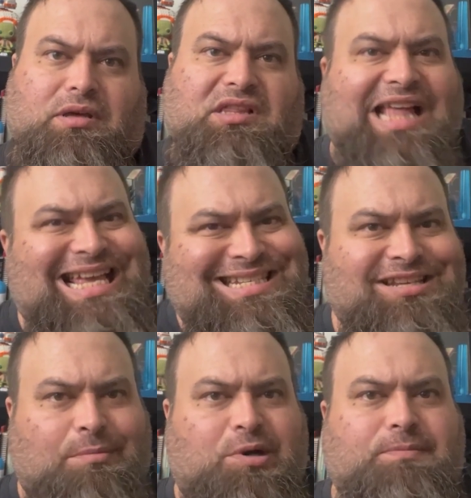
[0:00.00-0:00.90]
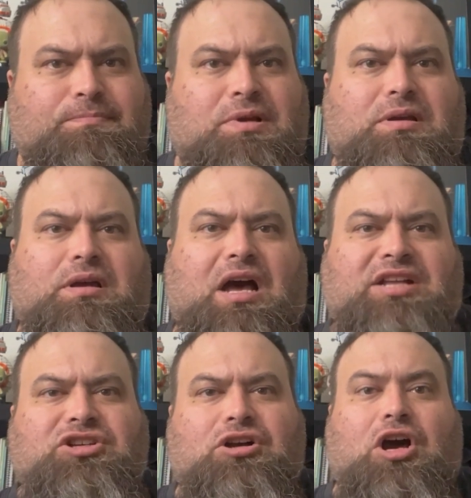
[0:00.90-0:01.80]
Last summer, I
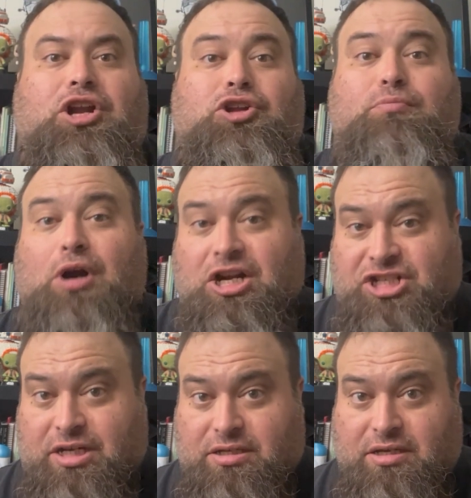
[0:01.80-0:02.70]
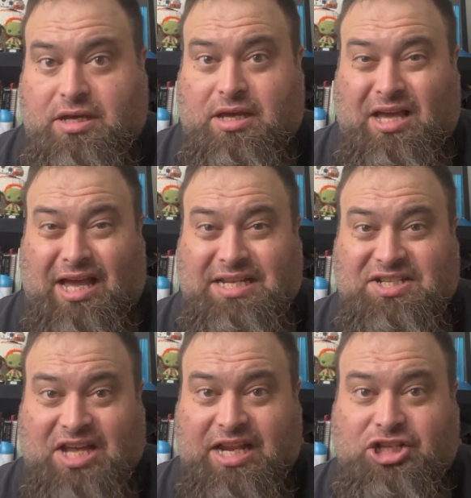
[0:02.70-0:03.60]
took on a new project. I
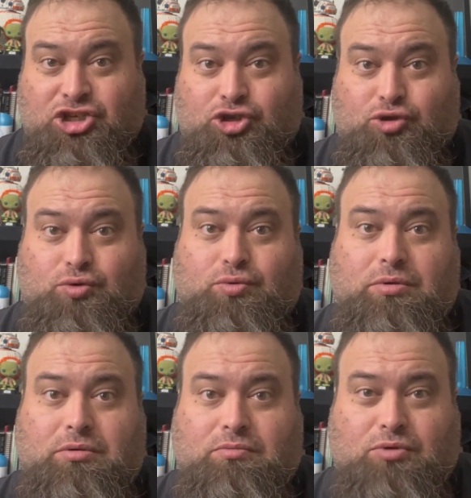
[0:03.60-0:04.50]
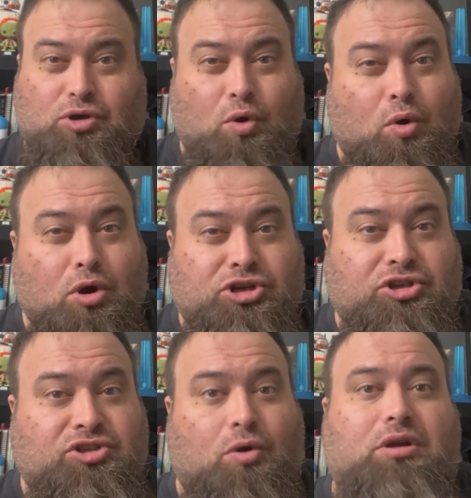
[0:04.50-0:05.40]
decided to record
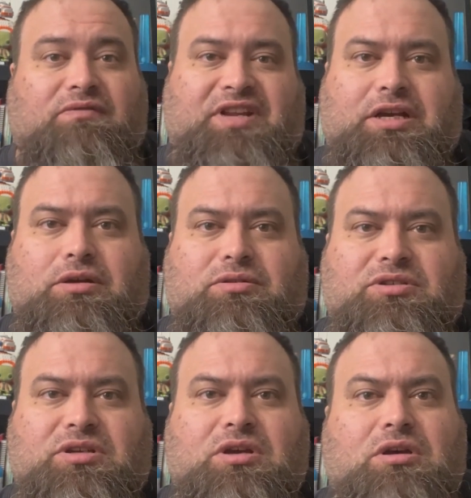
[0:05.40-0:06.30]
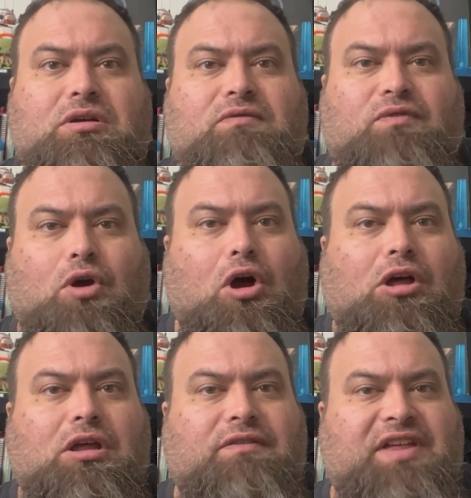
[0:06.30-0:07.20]
tutorial videos for
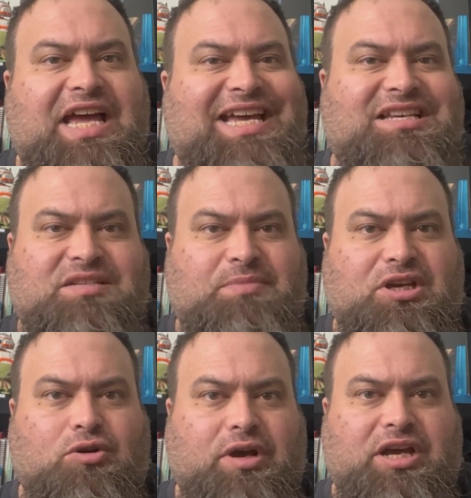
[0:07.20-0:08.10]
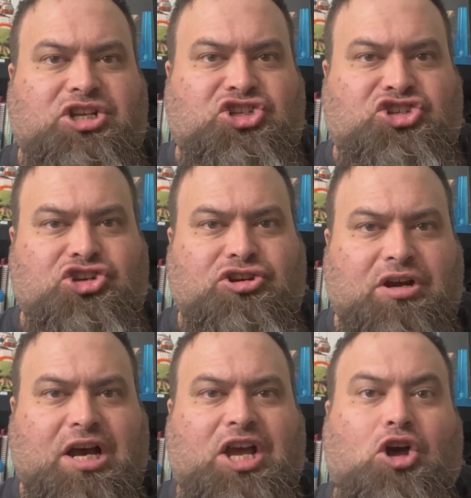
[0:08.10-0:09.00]
all of the ASBOA Junior
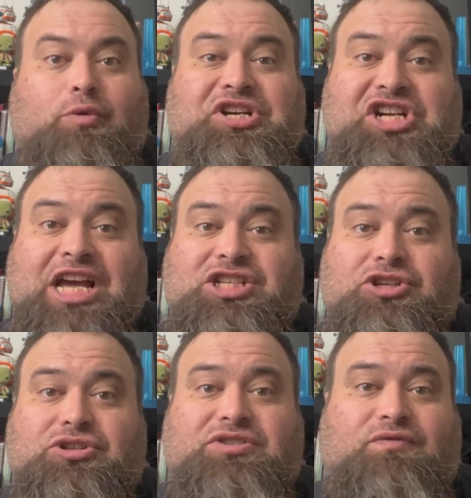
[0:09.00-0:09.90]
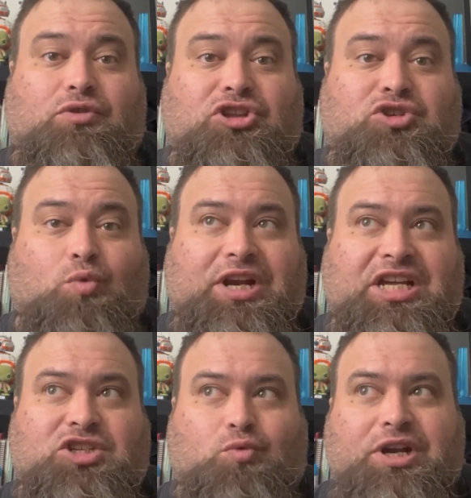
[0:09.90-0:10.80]
High All-Region etudes for the
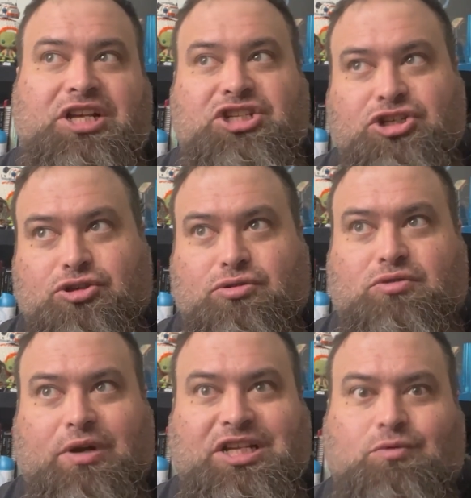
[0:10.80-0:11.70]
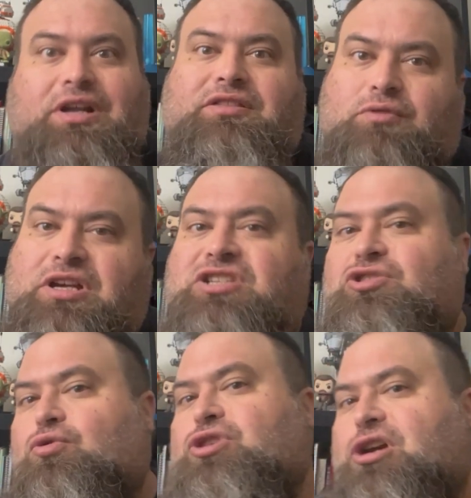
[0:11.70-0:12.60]
2022-2023
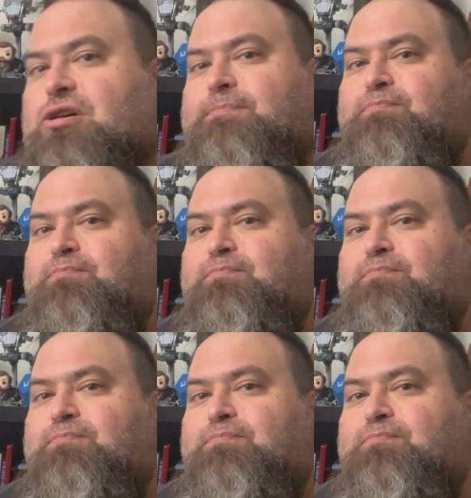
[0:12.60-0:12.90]
school year.